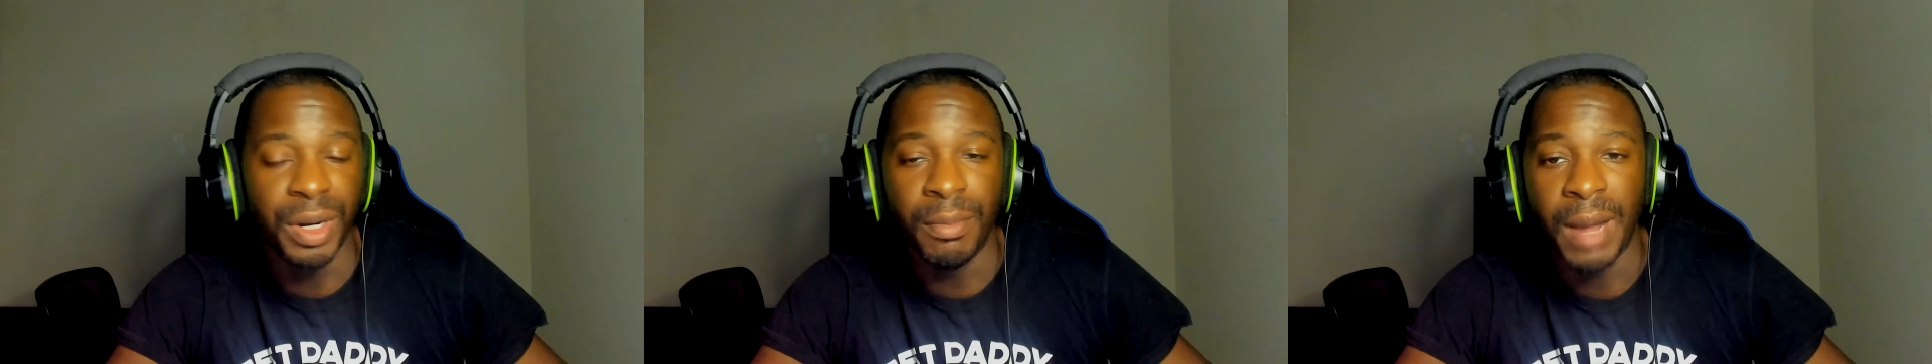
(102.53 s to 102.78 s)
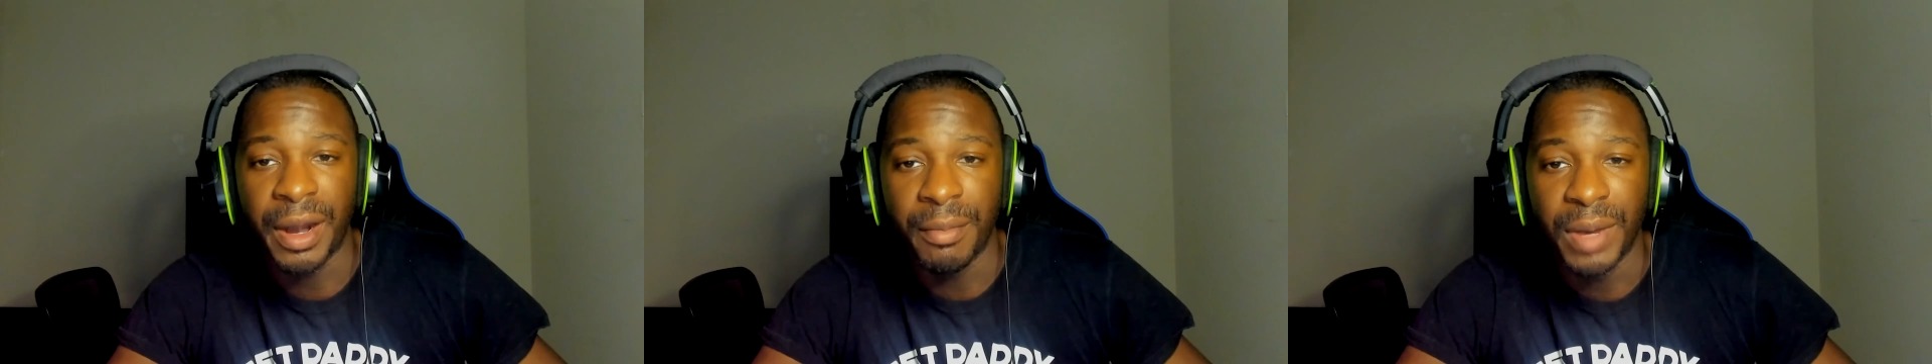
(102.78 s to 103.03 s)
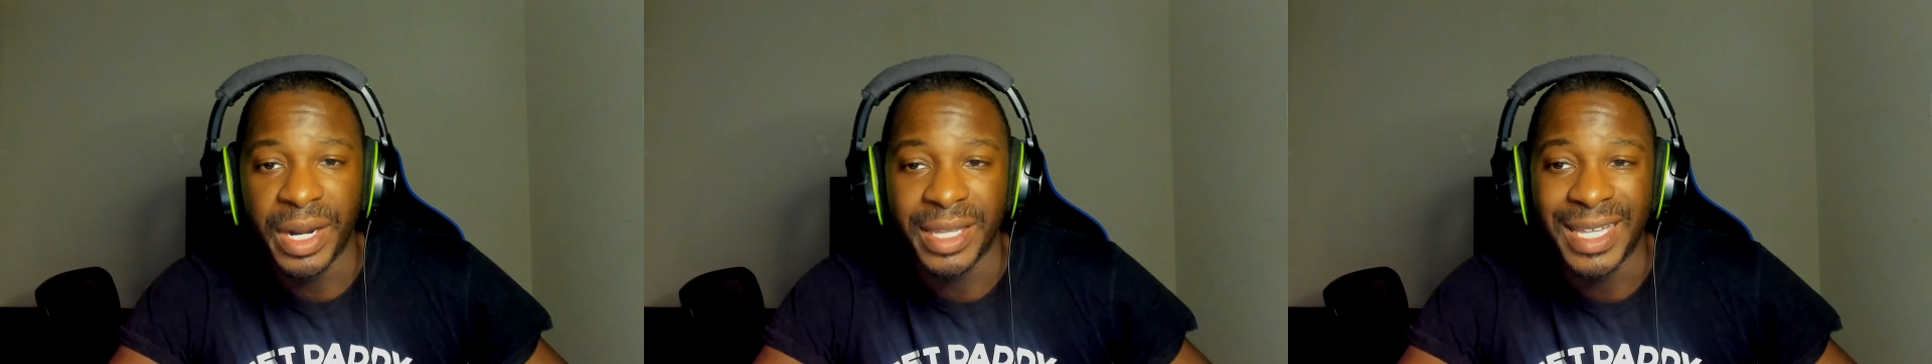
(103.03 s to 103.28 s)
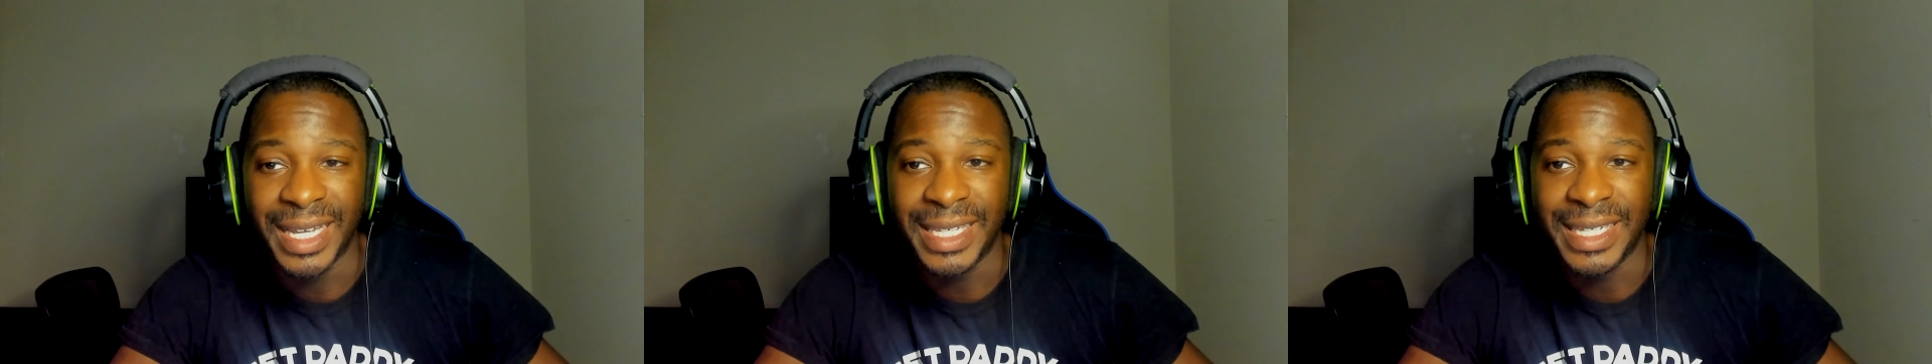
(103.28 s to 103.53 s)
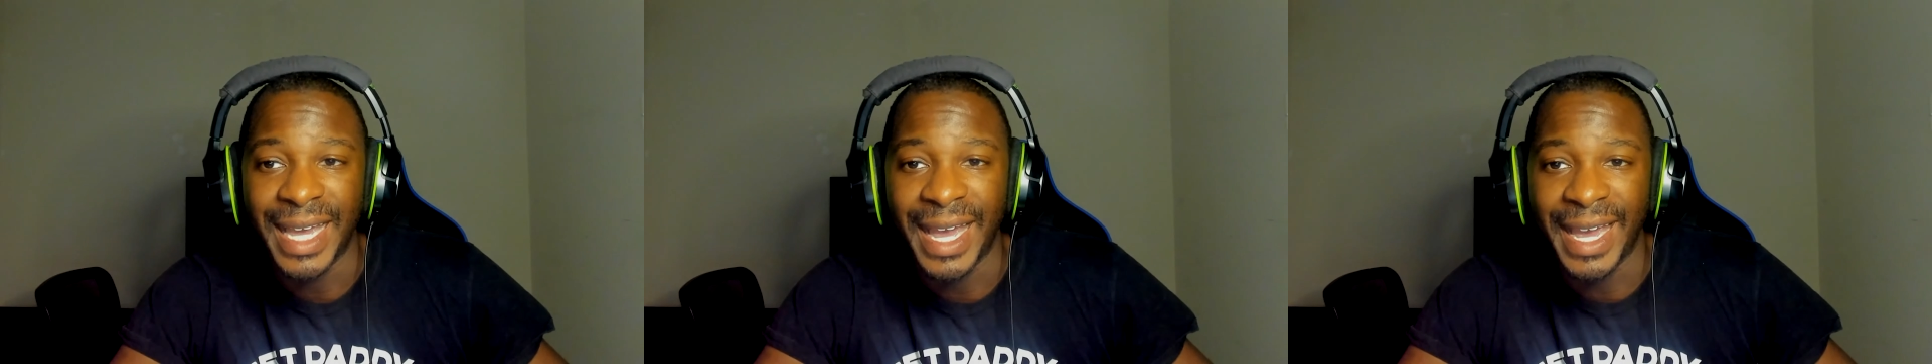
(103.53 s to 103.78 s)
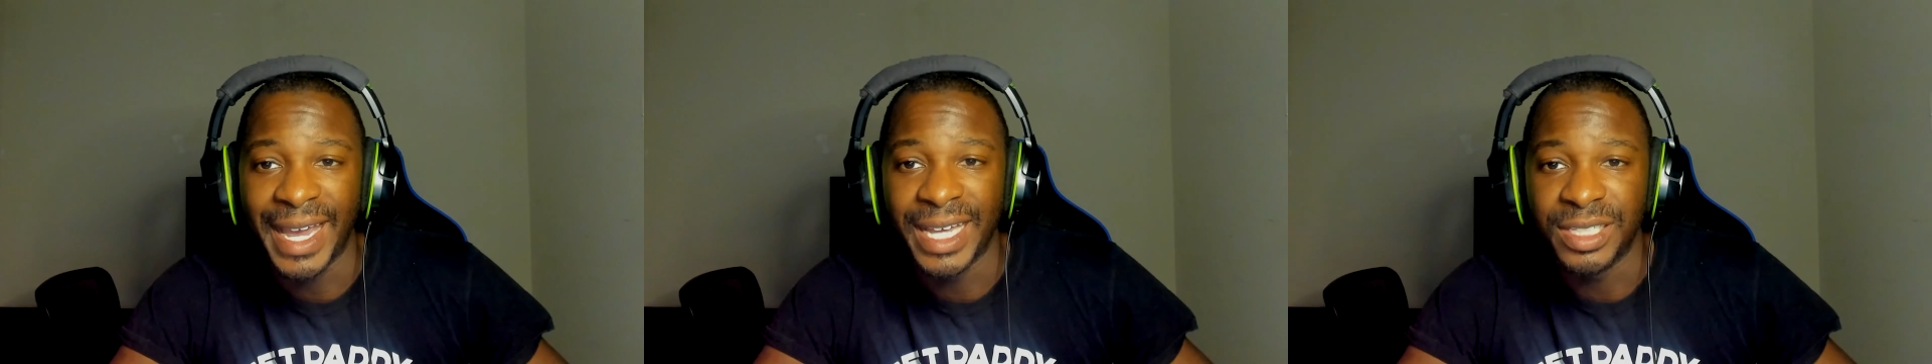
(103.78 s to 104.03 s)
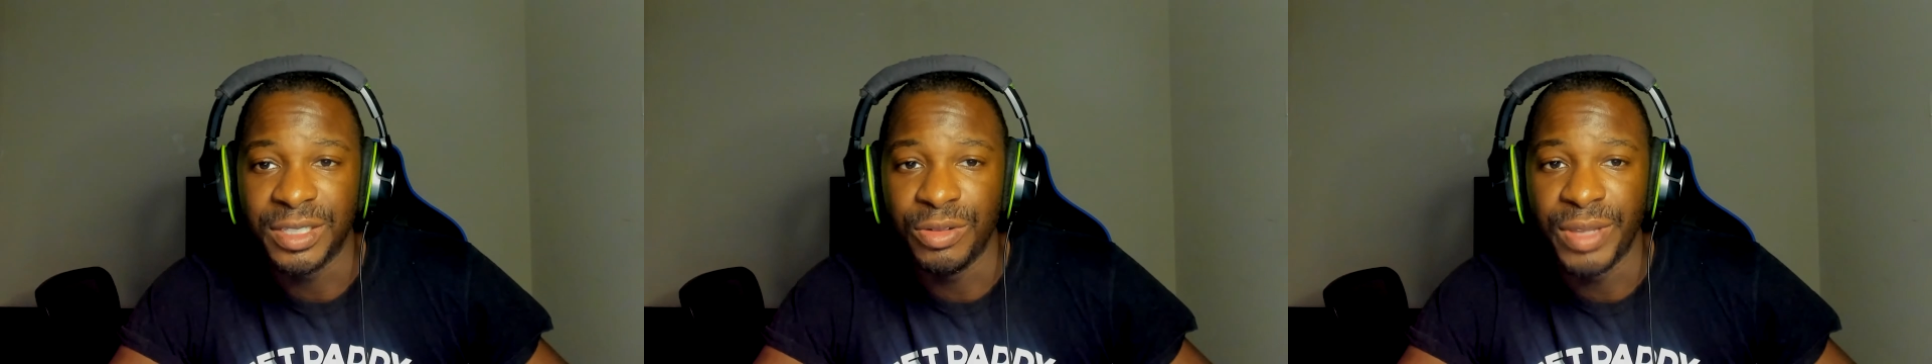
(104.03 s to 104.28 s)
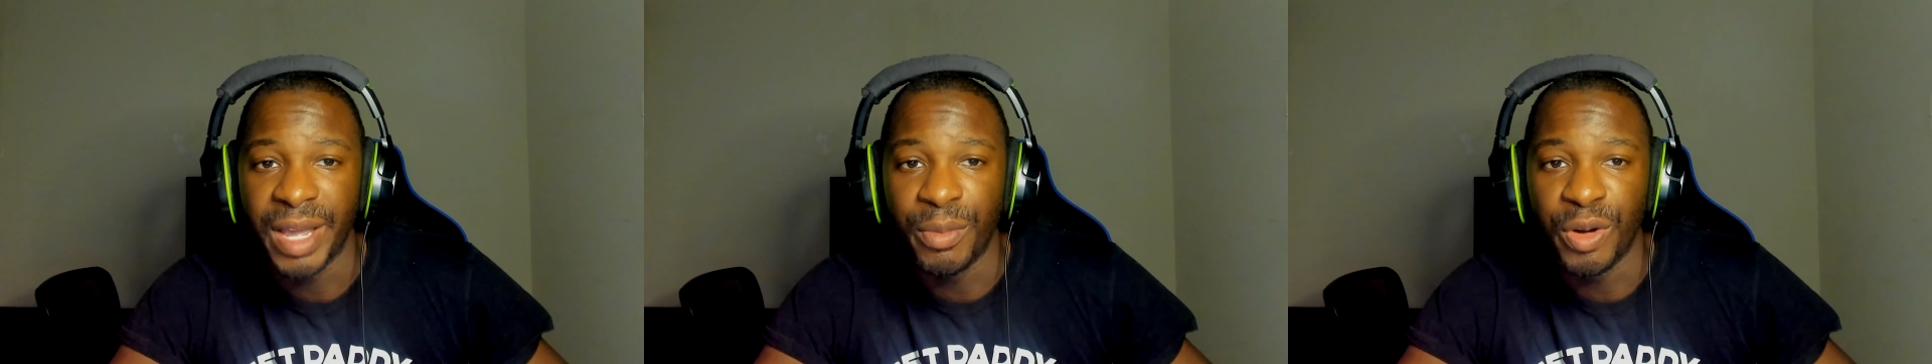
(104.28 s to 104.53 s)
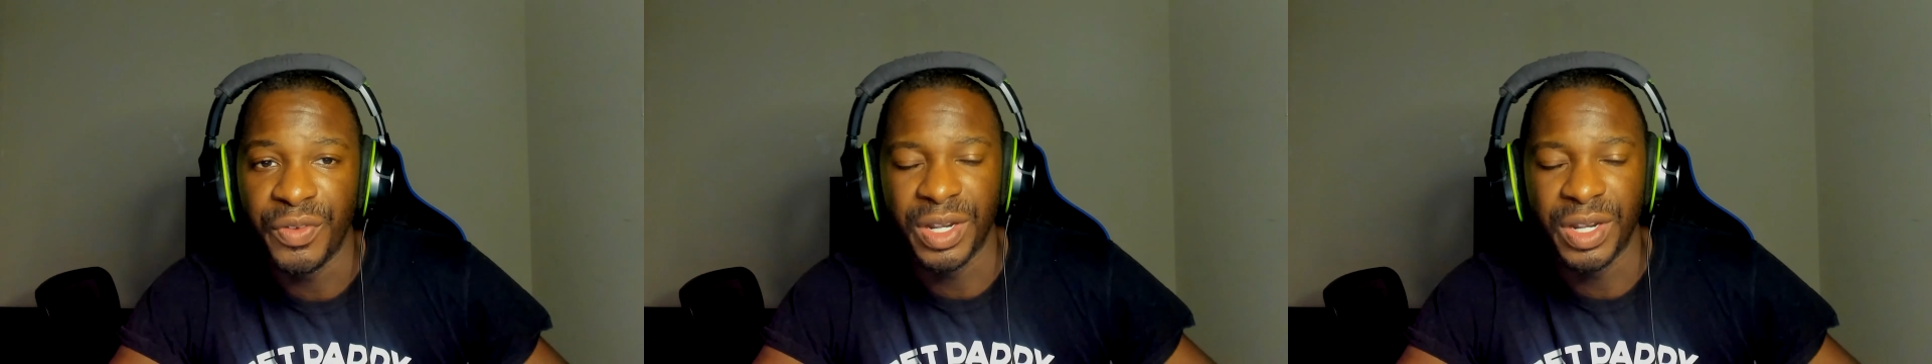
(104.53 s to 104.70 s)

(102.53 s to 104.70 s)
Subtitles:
amount of money that he had to do that movie.